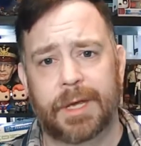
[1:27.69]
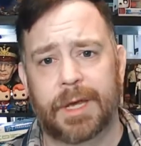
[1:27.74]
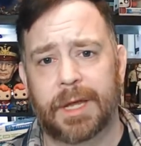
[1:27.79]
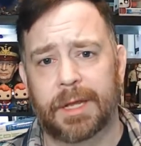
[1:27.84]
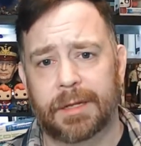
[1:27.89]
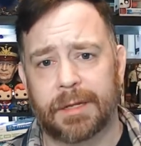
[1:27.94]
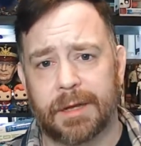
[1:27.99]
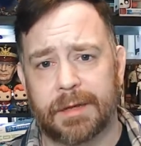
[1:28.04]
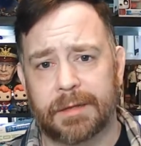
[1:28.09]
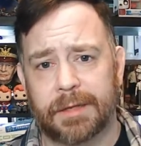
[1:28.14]

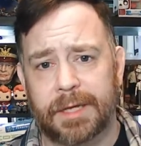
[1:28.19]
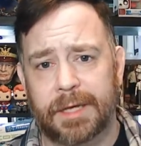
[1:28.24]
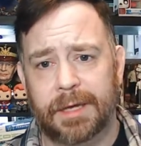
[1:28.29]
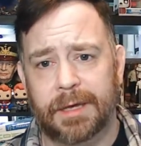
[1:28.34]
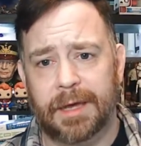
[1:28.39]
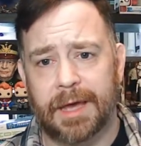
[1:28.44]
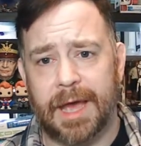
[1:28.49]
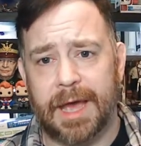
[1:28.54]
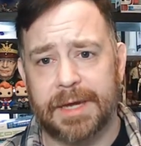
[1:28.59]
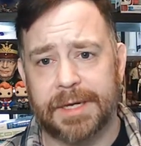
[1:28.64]
Luckily,
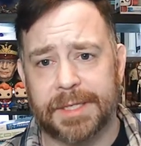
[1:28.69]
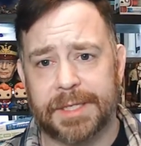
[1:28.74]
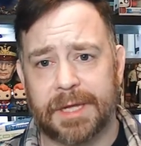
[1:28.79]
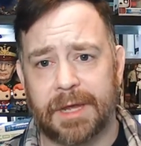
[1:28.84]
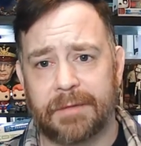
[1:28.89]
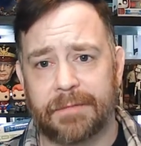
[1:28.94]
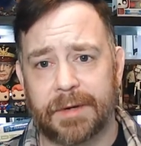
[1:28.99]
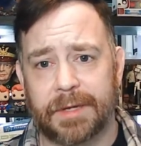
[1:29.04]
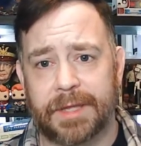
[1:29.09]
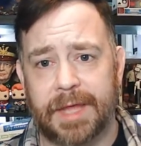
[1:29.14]
I
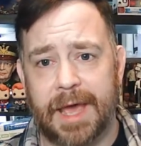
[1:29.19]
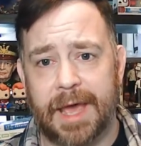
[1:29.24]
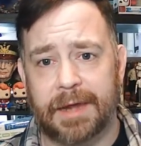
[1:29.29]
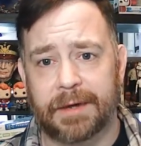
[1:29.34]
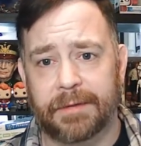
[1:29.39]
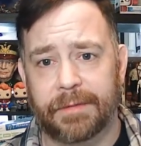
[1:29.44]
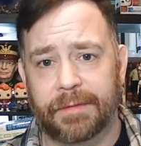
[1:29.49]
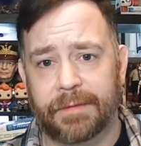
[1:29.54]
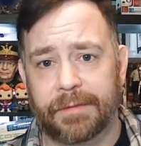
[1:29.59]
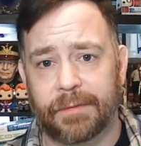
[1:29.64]
discovered that
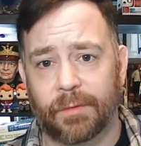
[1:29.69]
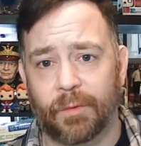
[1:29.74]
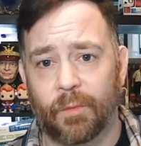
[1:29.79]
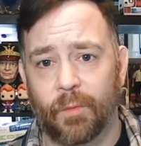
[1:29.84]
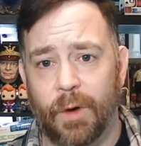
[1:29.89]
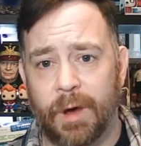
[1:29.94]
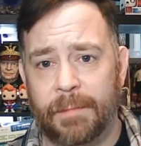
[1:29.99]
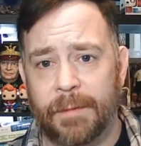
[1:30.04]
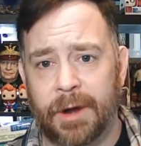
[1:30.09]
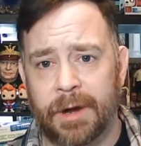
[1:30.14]
through
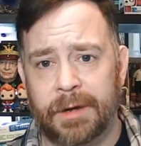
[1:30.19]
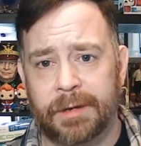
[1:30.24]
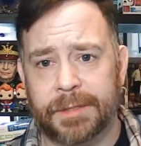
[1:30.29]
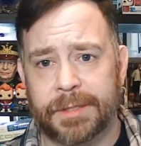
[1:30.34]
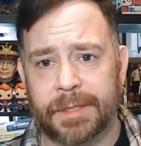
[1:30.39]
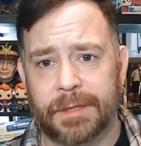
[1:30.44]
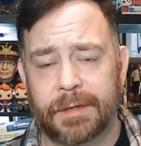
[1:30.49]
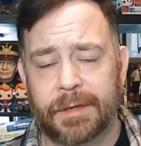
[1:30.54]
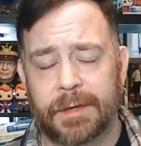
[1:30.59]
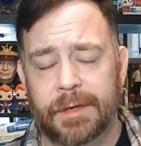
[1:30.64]
Walmart,
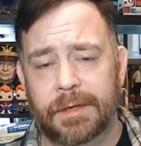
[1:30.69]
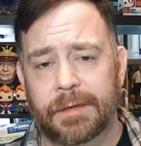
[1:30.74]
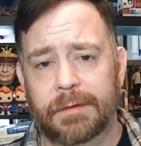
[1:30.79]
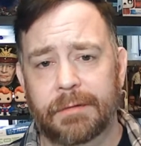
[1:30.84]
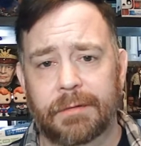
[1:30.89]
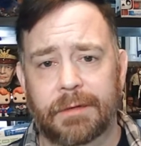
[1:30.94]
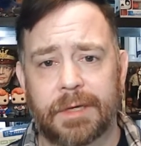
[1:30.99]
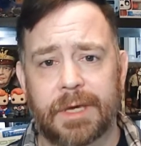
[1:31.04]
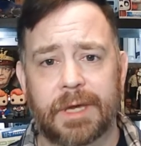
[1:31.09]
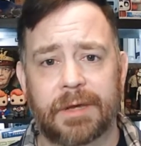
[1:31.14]
you
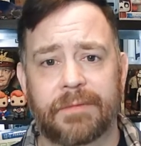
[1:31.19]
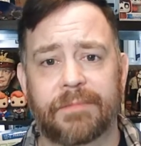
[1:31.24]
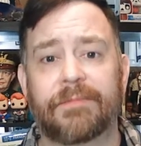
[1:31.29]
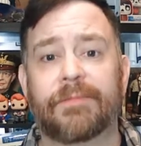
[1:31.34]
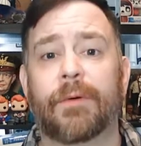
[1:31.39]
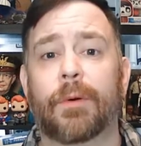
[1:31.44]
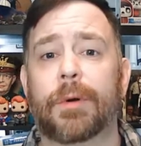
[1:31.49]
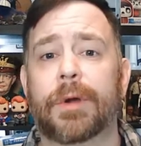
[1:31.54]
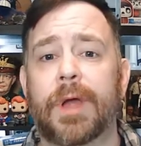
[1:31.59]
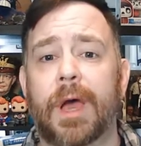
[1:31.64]
can get
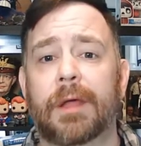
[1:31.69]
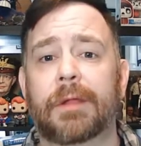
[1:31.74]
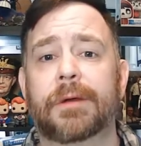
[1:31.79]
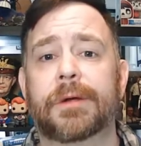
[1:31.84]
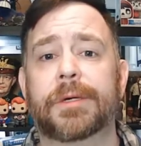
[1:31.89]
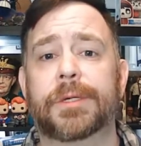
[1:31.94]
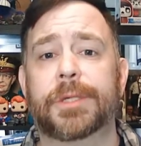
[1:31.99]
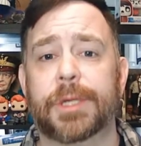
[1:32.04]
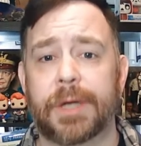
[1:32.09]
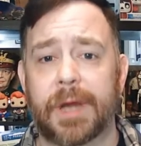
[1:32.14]
four dollar
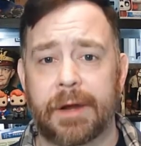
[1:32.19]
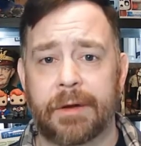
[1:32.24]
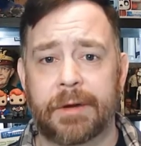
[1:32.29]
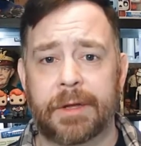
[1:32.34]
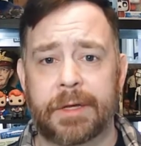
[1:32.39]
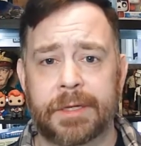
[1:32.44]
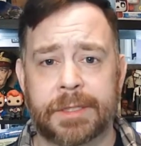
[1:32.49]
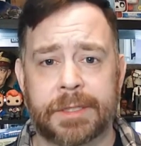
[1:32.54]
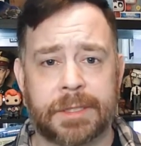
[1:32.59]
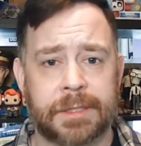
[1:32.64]

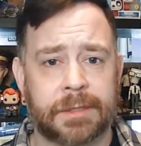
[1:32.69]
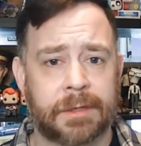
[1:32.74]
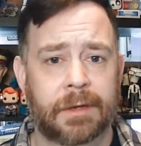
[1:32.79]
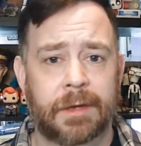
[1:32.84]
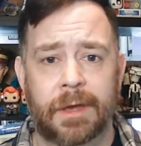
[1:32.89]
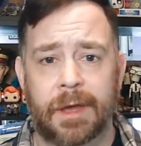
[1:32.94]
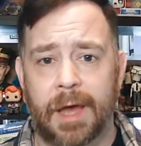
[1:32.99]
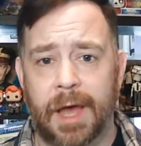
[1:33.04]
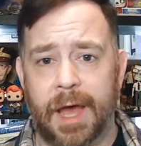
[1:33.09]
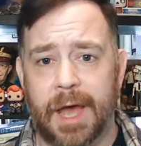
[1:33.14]
generics.
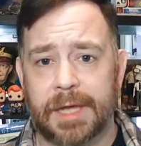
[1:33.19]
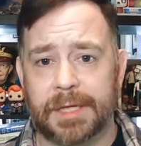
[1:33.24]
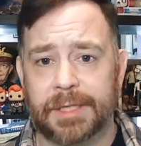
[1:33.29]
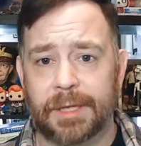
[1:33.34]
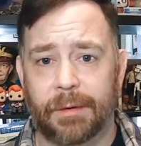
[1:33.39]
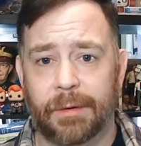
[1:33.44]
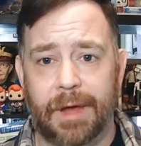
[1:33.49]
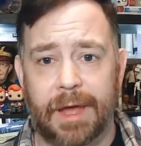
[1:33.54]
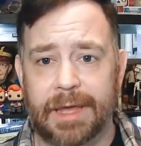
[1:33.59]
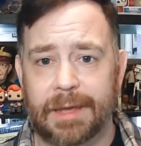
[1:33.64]
Uh,
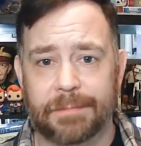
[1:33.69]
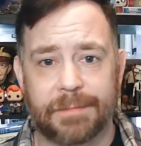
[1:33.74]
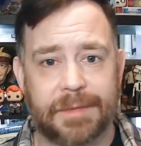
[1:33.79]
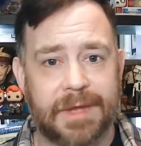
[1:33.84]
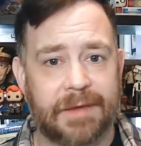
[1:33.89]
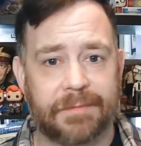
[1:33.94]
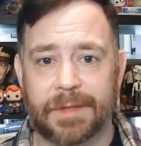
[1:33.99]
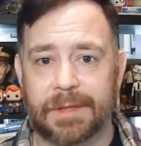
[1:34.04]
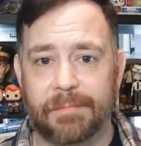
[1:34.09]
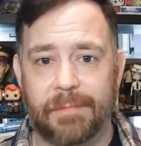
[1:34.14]
so I am
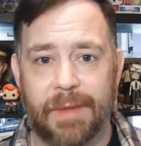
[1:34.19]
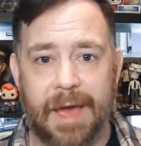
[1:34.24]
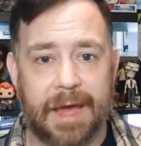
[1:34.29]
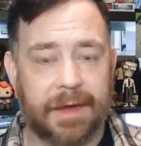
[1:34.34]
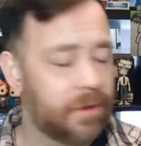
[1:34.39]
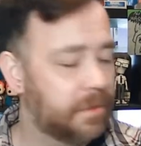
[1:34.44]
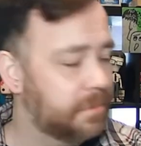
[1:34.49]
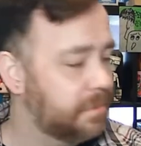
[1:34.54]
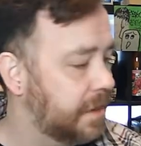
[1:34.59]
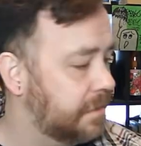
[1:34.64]
definitely back
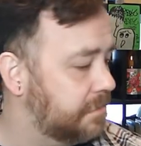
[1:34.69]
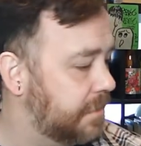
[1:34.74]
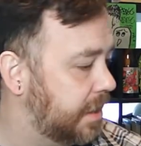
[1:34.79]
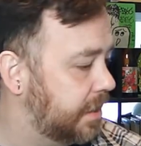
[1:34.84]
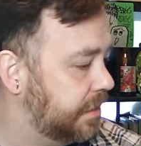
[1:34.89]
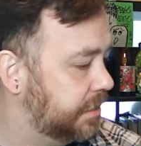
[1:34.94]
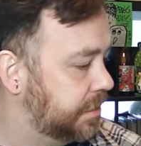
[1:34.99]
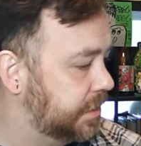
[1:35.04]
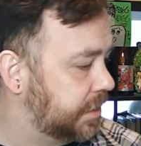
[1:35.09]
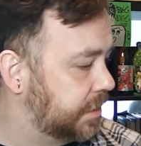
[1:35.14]
on my
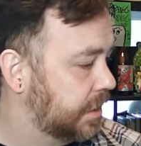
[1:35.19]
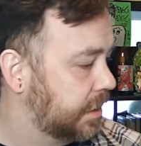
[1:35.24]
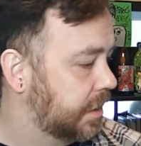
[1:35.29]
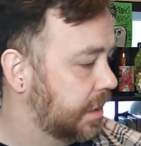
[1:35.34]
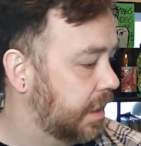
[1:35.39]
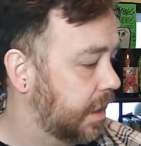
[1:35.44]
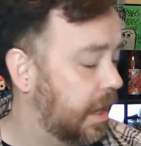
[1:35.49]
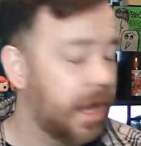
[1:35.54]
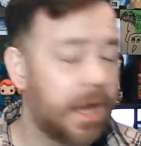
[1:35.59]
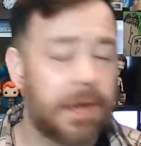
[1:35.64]
meds.
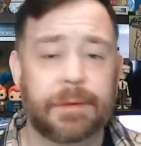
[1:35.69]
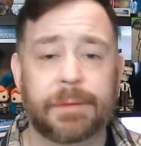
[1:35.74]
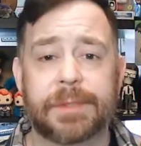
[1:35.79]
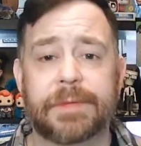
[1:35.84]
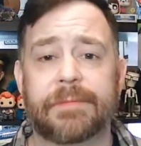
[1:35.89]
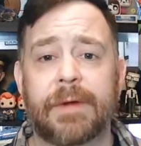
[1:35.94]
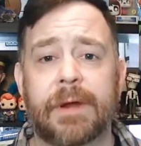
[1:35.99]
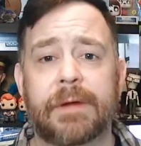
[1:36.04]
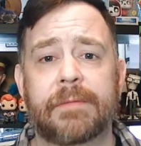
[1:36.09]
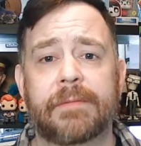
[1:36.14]
Uh, it was a
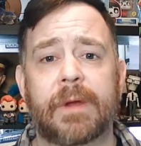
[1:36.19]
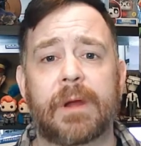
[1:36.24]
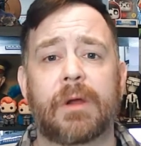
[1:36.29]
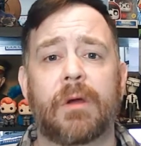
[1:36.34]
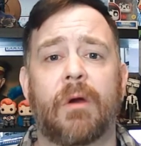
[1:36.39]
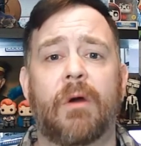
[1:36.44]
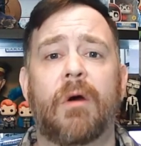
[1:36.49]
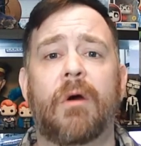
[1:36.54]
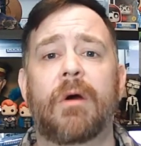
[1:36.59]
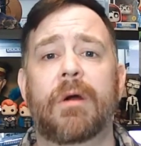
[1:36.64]
very, very
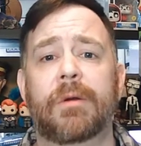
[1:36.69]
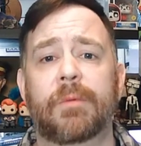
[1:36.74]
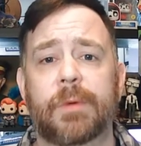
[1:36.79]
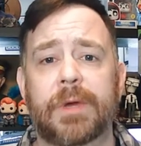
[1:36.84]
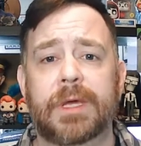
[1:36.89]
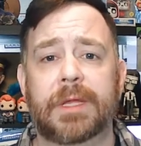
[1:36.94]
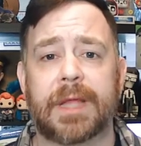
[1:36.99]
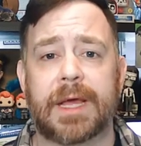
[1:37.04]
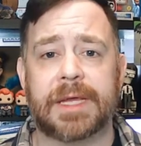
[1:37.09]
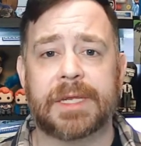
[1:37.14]
hard
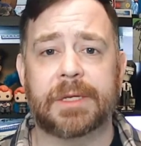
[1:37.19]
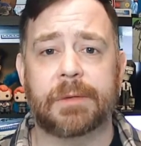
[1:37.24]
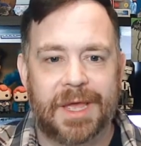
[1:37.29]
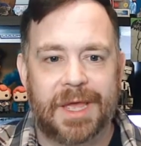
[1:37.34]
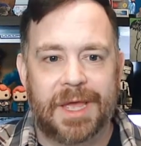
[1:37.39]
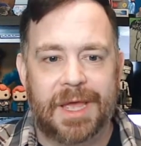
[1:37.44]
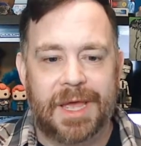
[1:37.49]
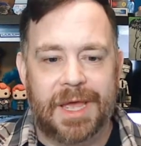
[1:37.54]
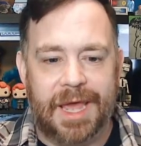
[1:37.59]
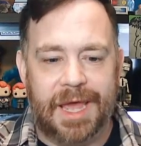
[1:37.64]
week last week,
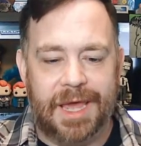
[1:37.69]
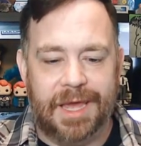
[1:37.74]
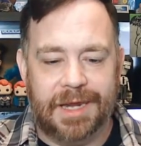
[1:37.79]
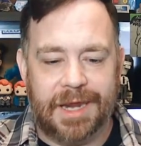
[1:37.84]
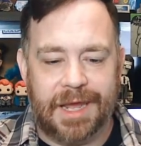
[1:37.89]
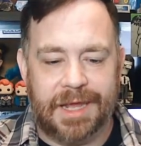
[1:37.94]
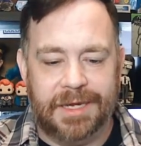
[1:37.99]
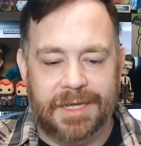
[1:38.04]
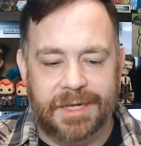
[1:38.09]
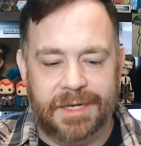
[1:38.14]
and
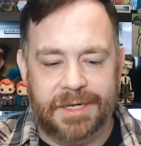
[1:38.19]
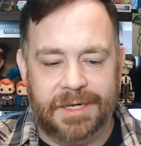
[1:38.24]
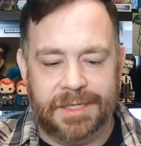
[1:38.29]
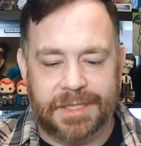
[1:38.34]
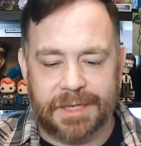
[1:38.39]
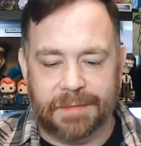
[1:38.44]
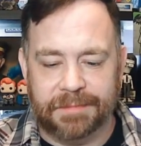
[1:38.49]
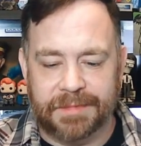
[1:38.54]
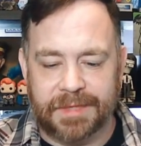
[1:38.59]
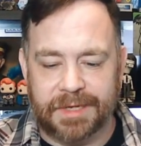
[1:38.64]
I needed
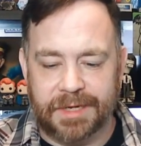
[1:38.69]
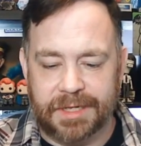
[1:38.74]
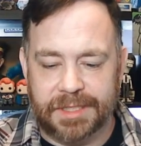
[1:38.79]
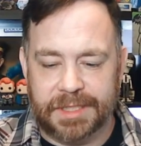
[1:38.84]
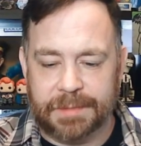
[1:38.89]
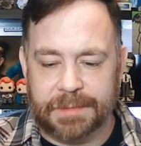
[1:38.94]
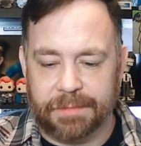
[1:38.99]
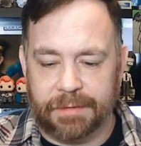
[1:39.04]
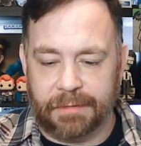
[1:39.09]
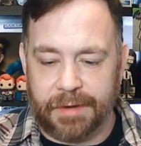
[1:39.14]
something
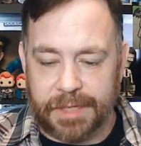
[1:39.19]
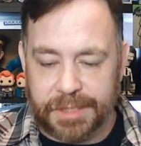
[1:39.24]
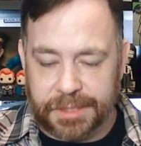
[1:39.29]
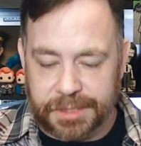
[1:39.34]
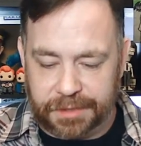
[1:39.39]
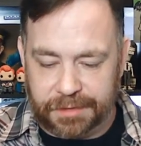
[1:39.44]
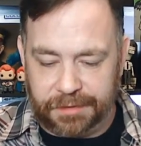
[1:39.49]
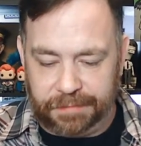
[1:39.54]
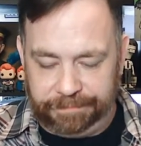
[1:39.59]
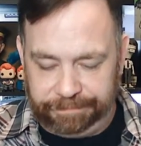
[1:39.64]

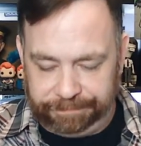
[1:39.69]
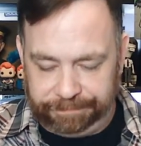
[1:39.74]
inspirational.